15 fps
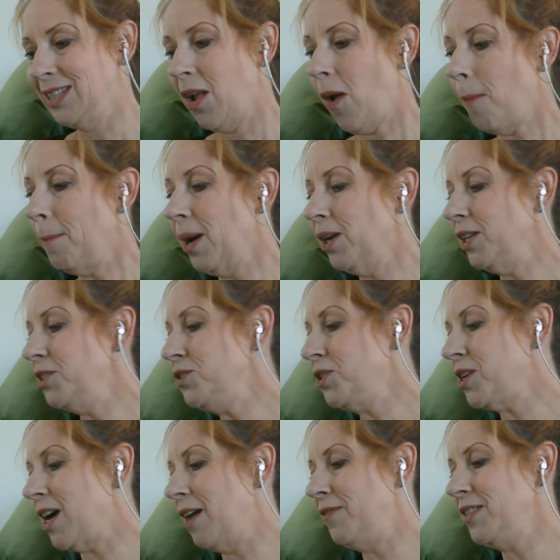Merlin took
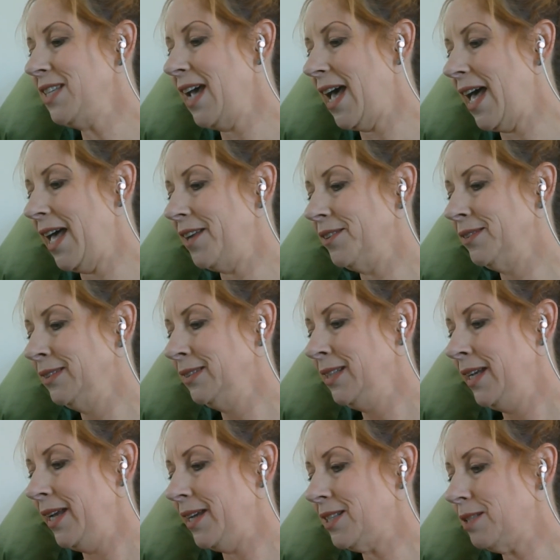off his hat,
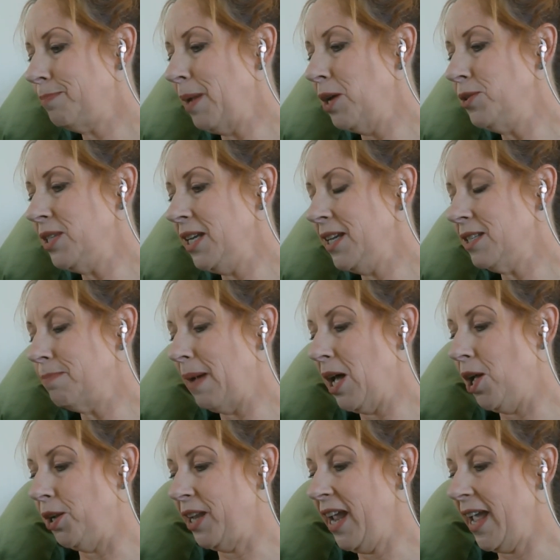exposing his
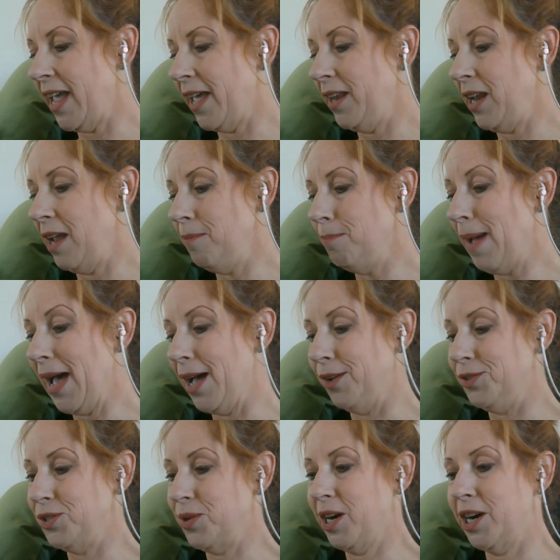bald head, and bowed
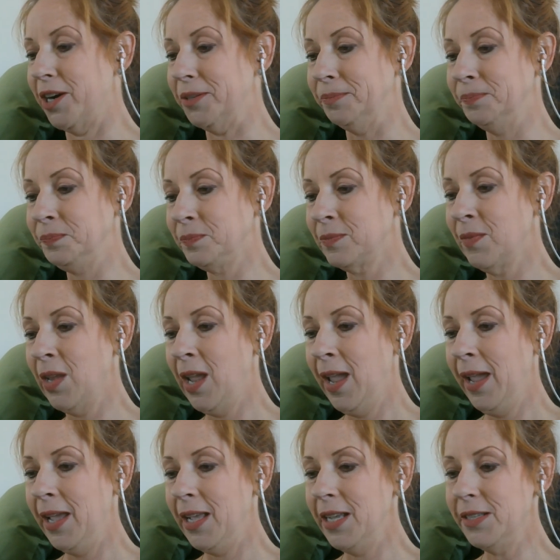to her.
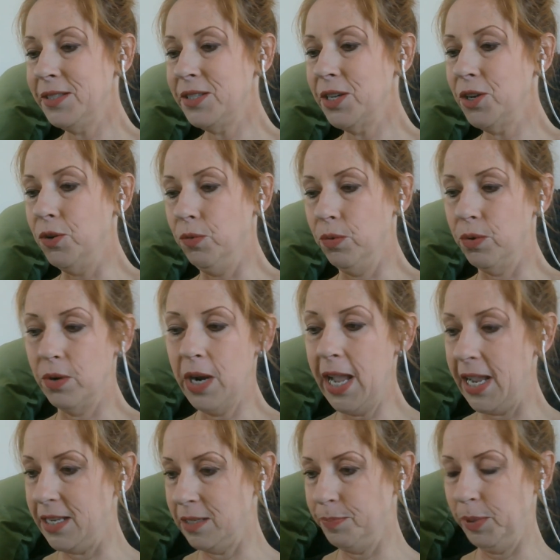It's a
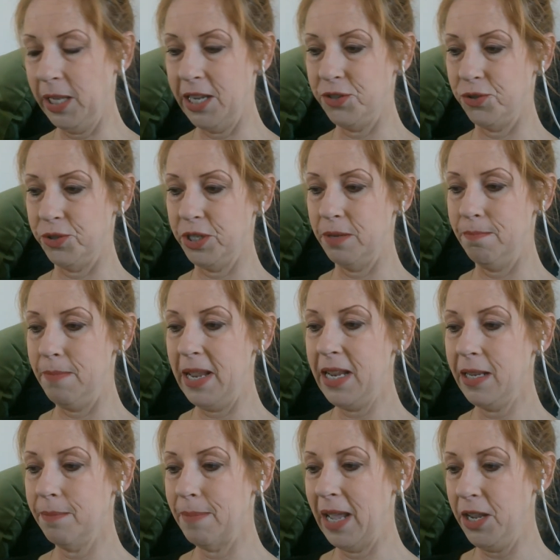great pleasure to
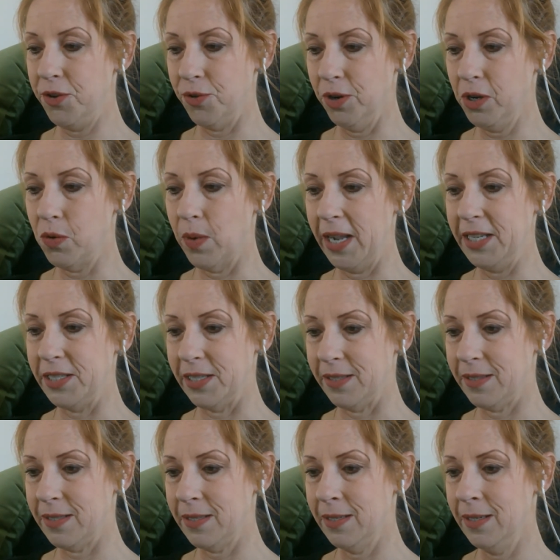make your
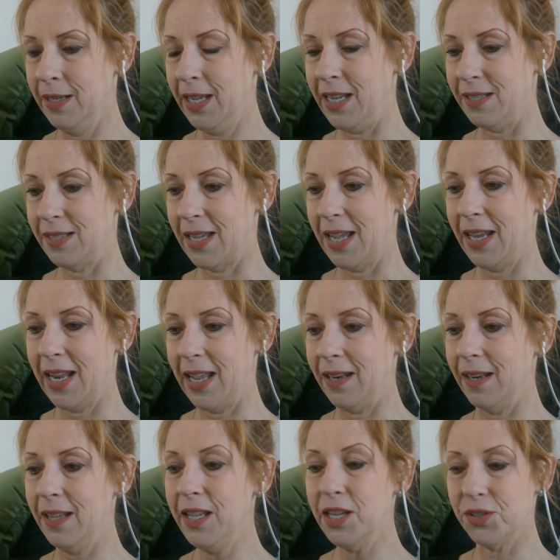acquaintance, he said, and
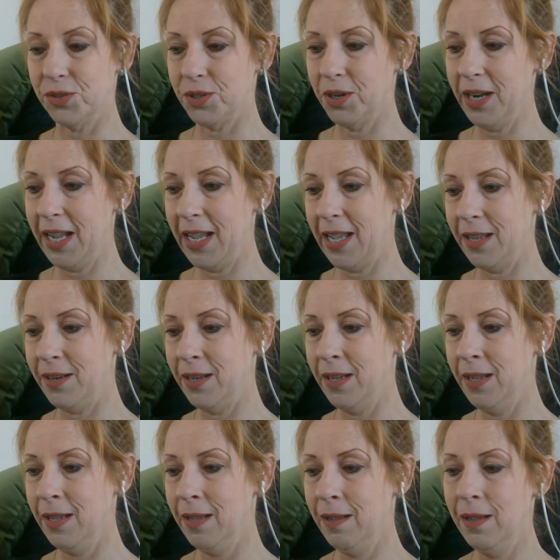kissed her hand.
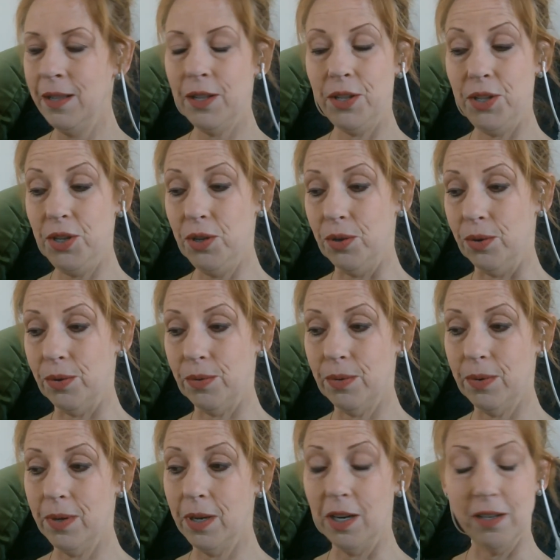You
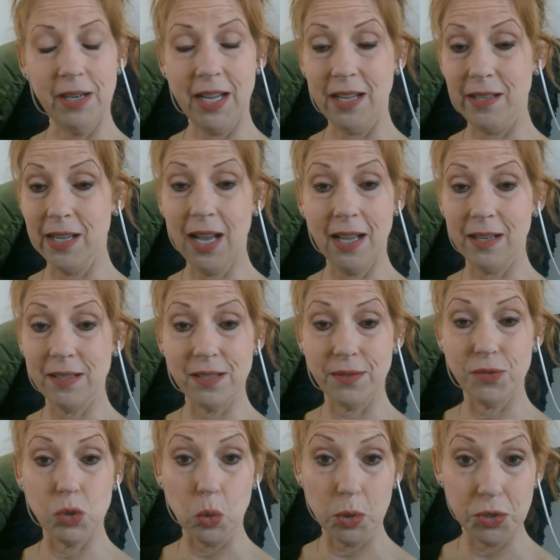are a goddess of
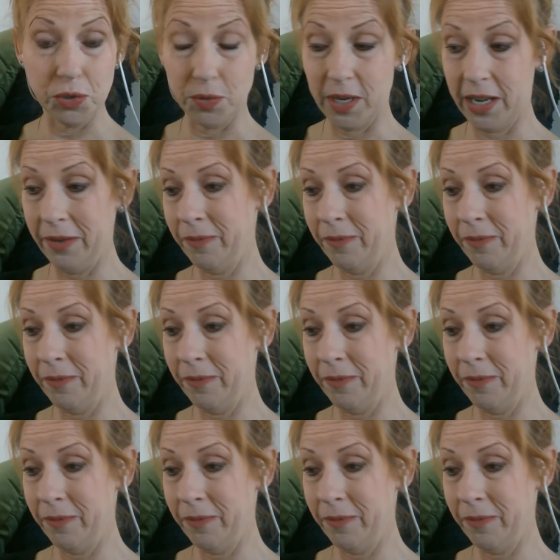sorcery.